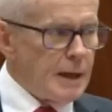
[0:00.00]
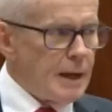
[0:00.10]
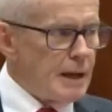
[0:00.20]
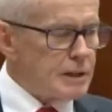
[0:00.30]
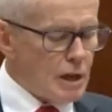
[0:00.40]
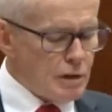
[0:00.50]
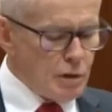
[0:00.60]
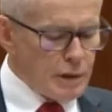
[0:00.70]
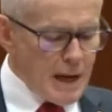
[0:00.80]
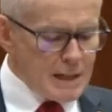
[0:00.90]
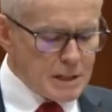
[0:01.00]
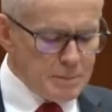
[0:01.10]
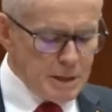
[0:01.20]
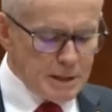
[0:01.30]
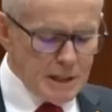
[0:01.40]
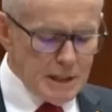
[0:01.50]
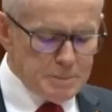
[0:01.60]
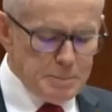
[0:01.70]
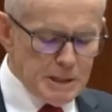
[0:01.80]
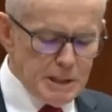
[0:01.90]
Our so-called arts community is
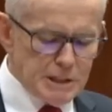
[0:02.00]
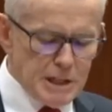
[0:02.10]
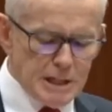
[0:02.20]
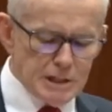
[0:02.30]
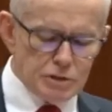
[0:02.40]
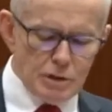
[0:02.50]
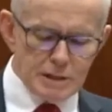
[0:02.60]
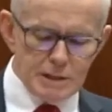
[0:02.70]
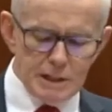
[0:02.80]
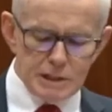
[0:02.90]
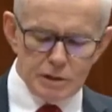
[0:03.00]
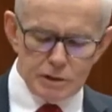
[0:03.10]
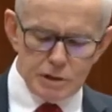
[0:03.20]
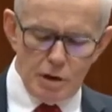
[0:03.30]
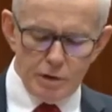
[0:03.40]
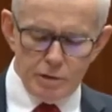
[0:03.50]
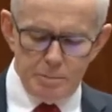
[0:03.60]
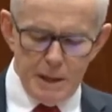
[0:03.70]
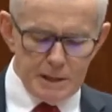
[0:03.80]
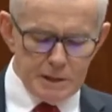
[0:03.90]
busy deconstructing its historical
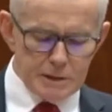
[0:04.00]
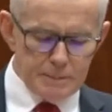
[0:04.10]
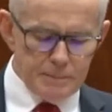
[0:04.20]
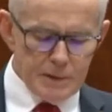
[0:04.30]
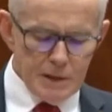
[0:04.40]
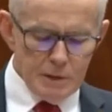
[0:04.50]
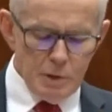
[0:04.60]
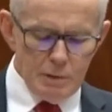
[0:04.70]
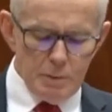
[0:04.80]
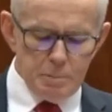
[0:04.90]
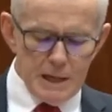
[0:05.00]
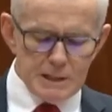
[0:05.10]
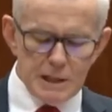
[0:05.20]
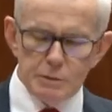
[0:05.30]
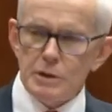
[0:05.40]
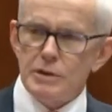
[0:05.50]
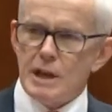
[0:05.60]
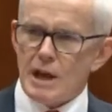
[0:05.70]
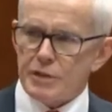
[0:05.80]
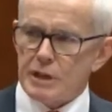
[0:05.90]
betters while replacing it with
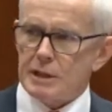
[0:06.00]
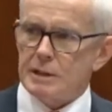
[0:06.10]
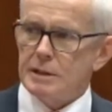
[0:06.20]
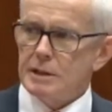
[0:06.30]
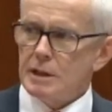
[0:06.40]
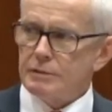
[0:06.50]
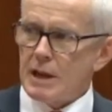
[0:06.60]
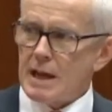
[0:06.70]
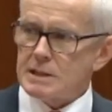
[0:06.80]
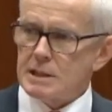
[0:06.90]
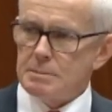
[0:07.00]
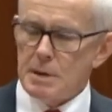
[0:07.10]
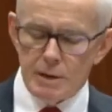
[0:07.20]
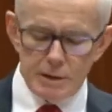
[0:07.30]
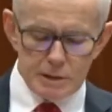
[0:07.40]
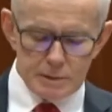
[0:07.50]
nothing of lasting merit.